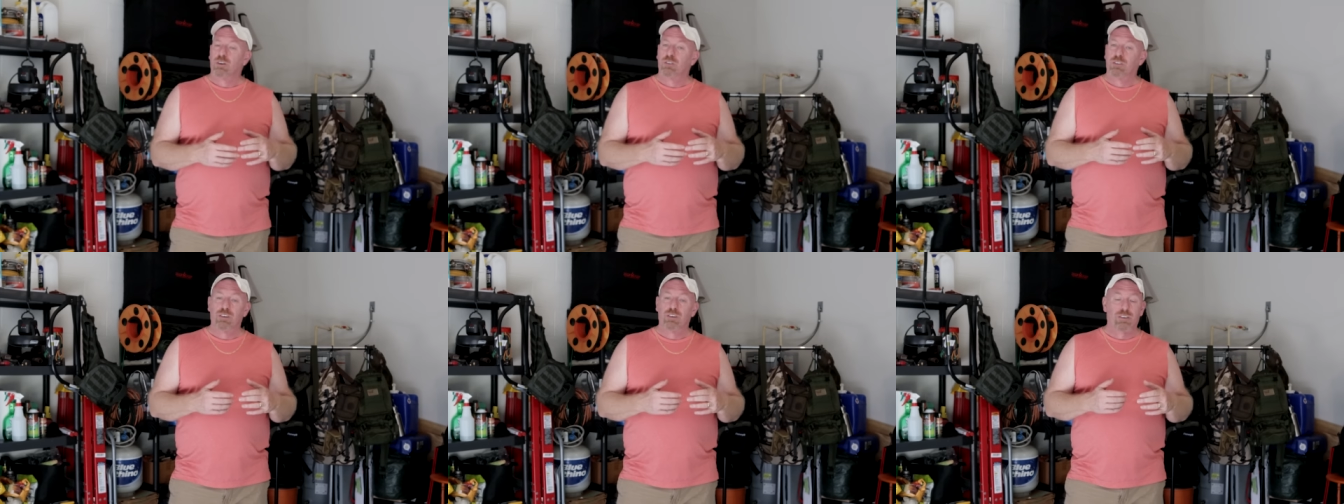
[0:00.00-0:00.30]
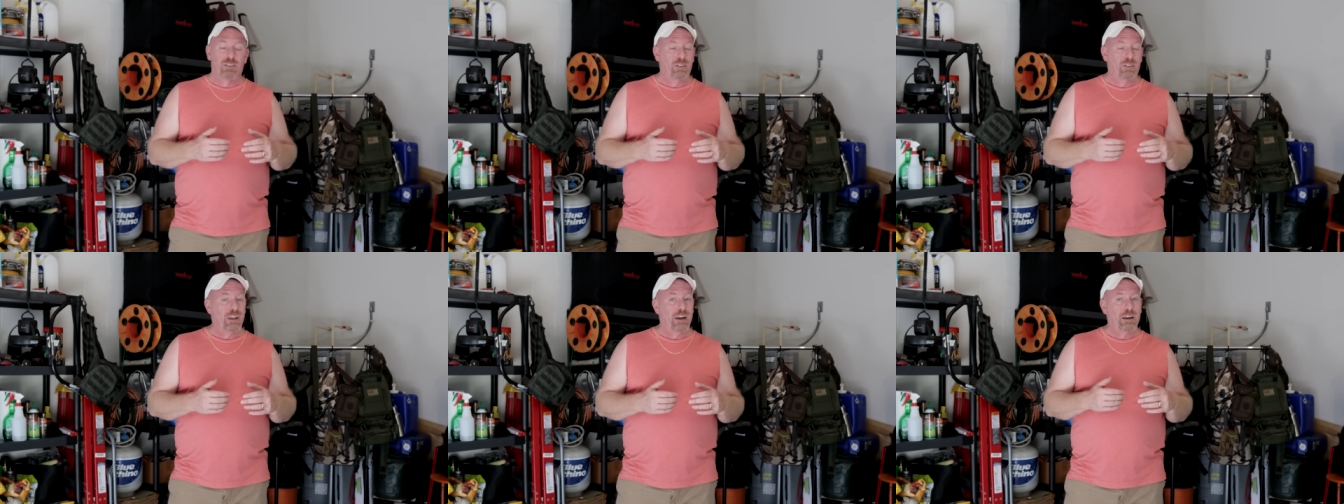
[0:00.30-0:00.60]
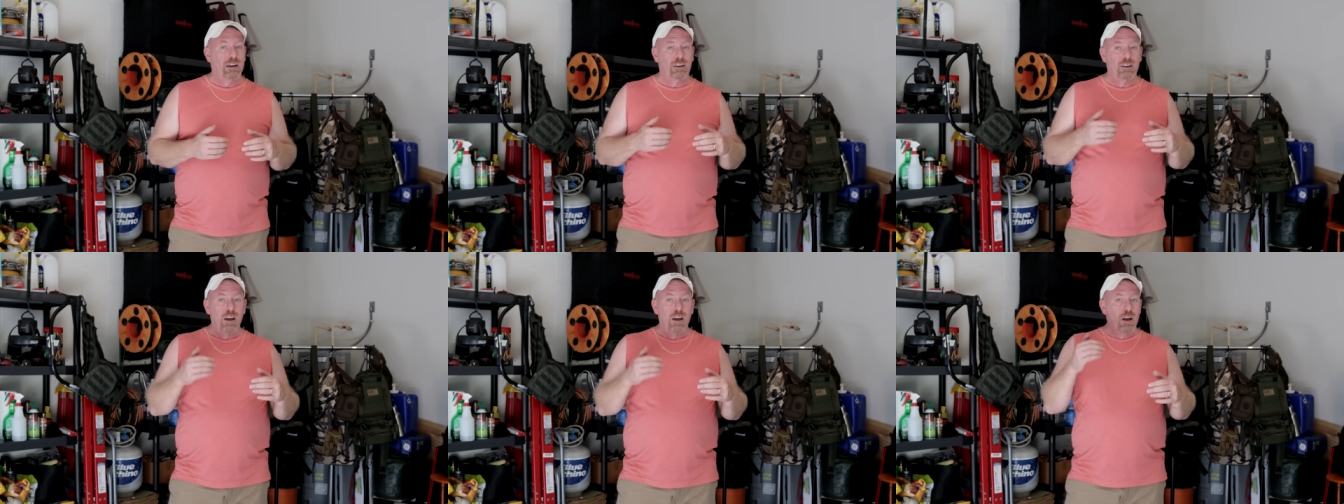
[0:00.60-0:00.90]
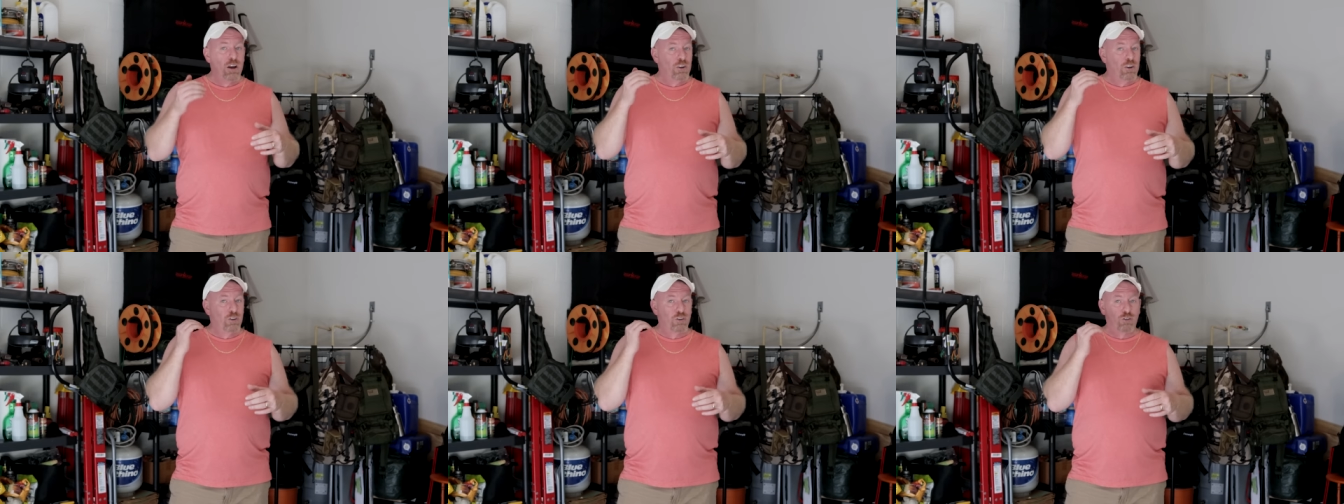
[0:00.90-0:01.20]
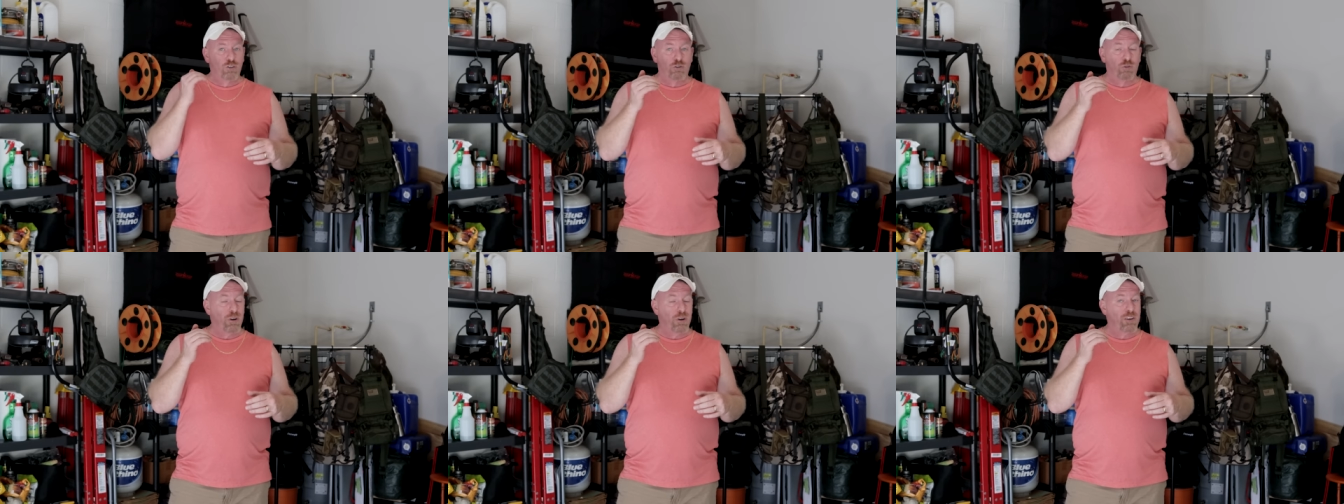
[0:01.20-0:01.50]
are just like
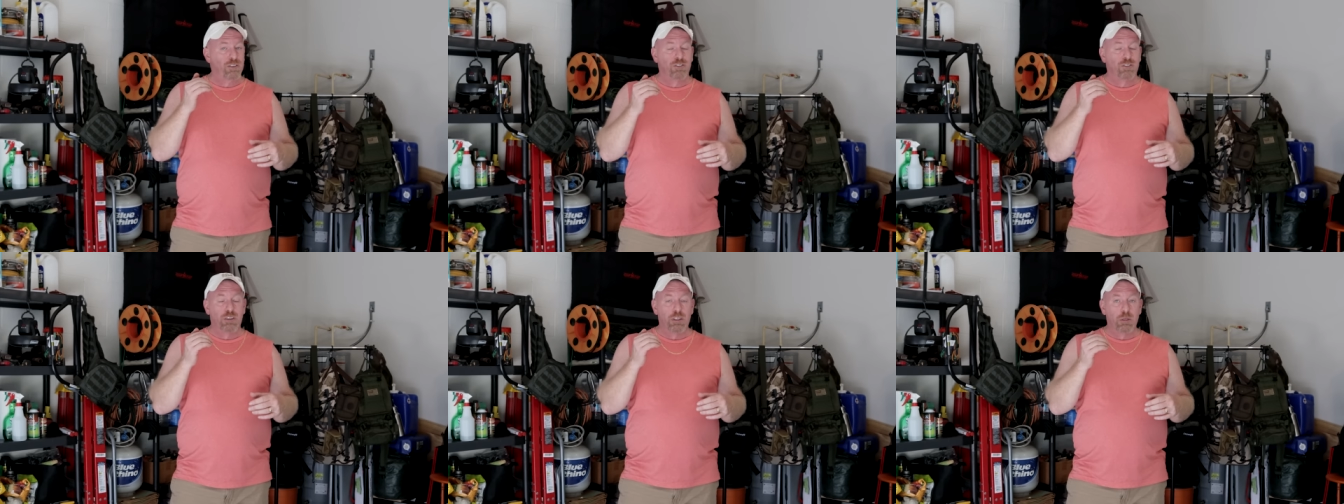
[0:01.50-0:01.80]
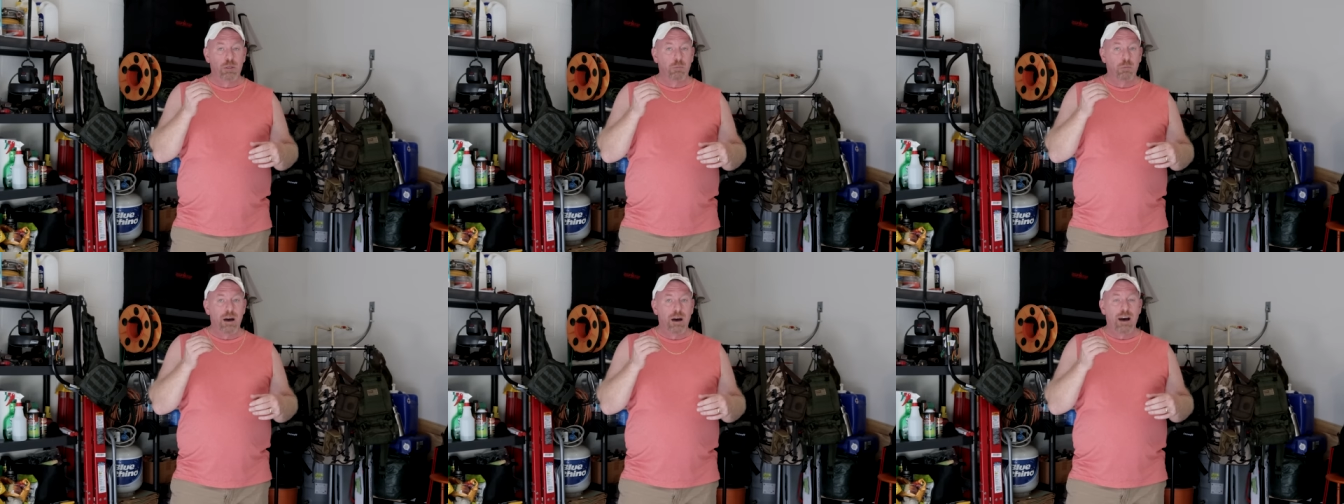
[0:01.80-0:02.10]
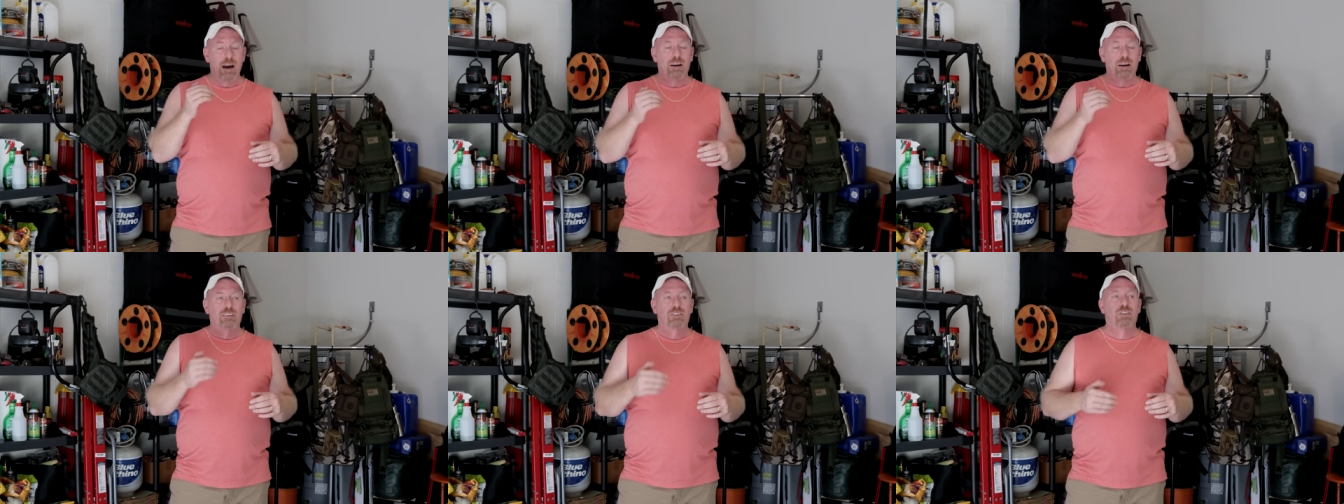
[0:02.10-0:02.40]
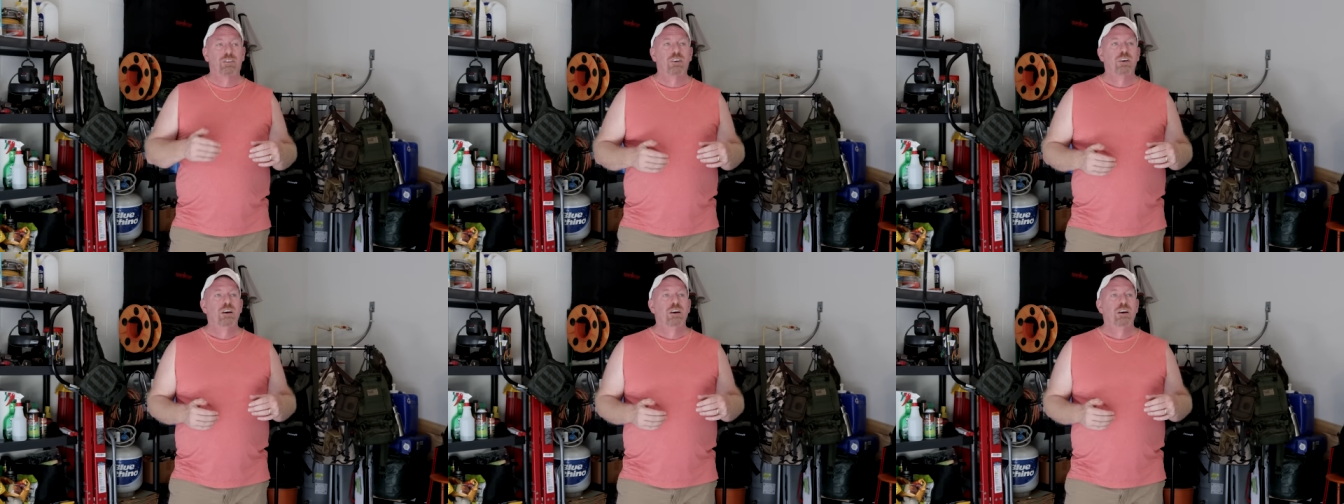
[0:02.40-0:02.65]
stressed to the max,